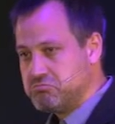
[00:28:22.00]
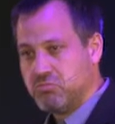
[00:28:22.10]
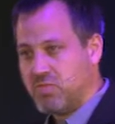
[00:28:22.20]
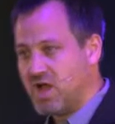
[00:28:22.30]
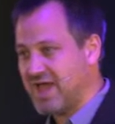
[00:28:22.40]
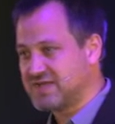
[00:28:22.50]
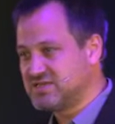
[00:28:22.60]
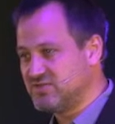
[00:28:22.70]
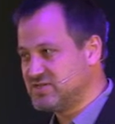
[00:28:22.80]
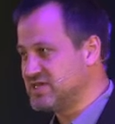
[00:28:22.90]
my
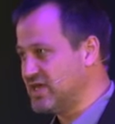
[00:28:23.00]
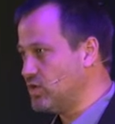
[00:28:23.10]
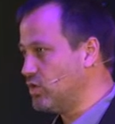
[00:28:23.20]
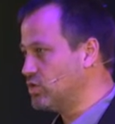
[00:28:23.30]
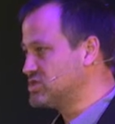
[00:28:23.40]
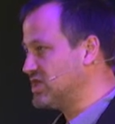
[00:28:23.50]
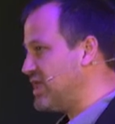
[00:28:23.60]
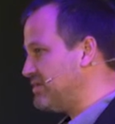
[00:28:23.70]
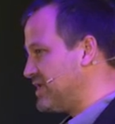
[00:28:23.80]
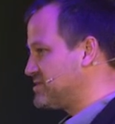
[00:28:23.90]
activity or to
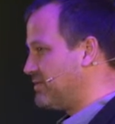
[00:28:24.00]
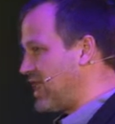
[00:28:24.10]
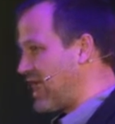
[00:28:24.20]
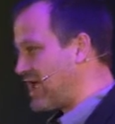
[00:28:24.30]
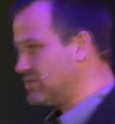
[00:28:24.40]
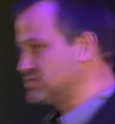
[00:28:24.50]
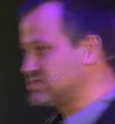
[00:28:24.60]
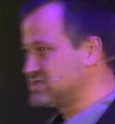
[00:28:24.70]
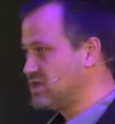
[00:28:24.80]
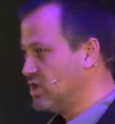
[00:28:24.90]
let me into my
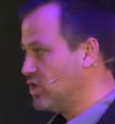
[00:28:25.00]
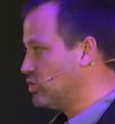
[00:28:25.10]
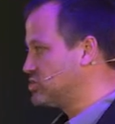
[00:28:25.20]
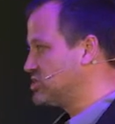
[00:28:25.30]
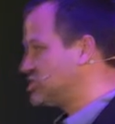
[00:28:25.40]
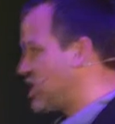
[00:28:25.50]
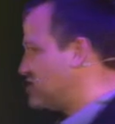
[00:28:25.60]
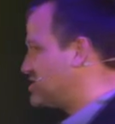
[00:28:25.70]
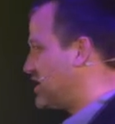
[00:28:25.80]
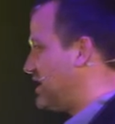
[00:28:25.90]
house or to
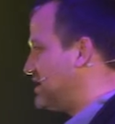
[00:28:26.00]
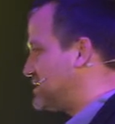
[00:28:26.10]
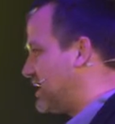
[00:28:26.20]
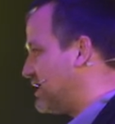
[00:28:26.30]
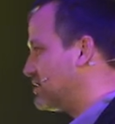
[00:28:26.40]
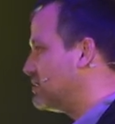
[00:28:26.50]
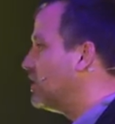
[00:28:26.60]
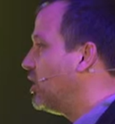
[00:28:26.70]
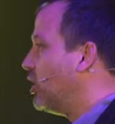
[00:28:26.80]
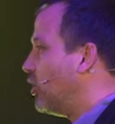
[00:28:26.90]
change the heating
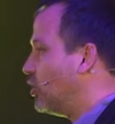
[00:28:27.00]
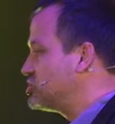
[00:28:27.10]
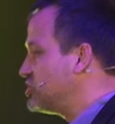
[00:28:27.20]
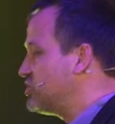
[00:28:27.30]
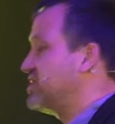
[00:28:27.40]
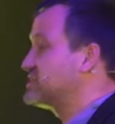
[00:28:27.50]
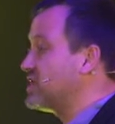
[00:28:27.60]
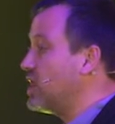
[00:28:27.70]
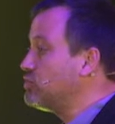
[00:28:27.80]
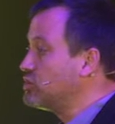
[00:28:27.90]
or do things
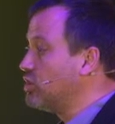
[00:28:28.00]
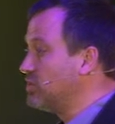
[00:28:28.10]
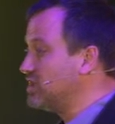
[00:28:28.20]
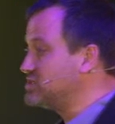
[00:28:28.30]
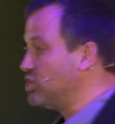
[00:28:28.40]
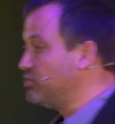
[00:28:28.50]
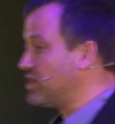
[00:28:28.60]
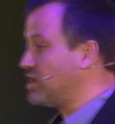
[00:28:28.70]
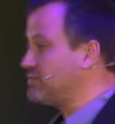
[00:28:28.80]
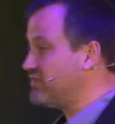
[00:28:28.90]
that I would normally do,
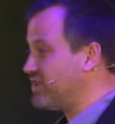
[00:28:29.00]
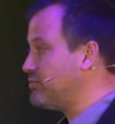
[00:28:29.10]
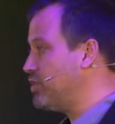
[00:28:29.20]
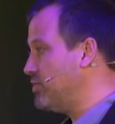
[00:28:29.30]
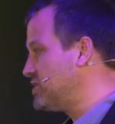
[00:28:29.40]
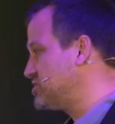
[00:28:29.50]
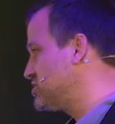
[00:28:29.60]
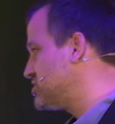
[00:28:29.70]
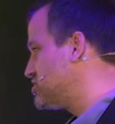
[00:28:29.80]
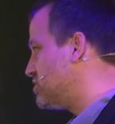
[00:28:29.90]
but I'm giving it permission
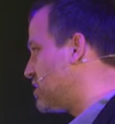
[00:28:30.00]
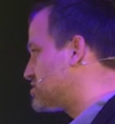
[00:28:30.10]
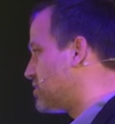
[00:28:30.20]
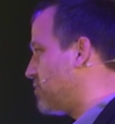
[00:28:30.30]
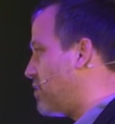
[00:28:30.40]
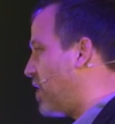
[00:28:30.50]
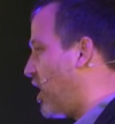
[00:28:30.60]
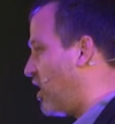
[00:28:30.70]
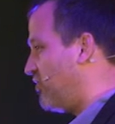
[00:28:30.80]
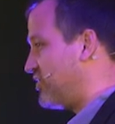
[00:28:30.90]
to do those on my
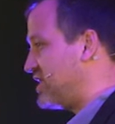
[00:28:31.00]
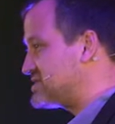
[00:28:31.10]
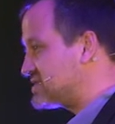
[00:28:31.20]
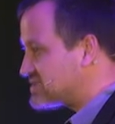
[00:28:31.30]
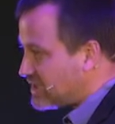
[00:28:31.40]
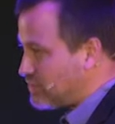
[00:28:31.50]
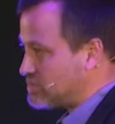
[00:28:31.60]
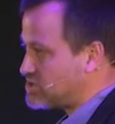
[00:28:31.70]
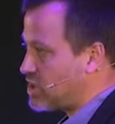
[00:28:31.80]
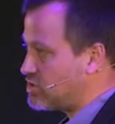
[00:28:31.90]
behalf. And that's exactly
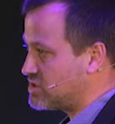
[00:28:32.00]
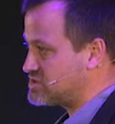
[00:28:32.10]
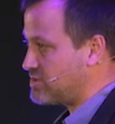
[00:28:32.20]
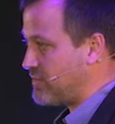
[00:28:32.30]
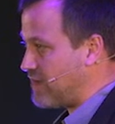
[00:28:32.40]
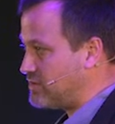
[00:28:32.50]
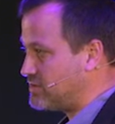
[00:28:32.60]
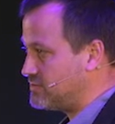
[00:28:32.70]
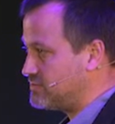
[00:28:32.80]
what tokens are about.